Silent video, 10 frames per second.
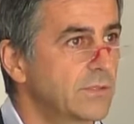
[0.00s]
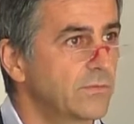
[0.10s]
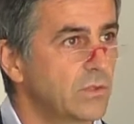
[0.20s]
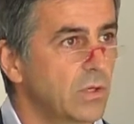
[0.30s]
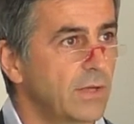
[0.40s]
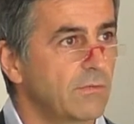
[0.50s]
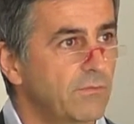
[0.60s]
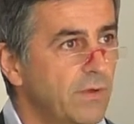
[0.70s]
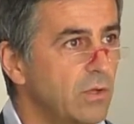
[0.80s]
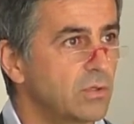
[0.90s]
If we don't have a
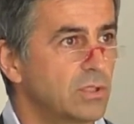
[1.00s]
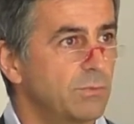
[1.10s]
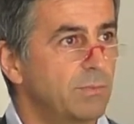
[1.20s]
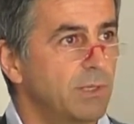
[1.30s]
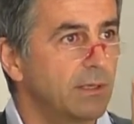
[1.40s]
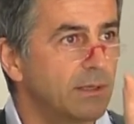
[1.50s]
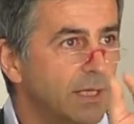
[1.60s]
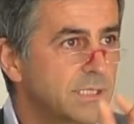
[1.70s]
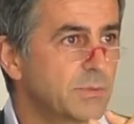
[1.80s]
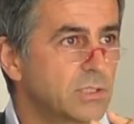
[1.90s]
fellowship in
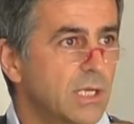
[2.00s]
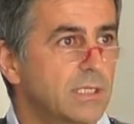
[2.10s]
that specialty,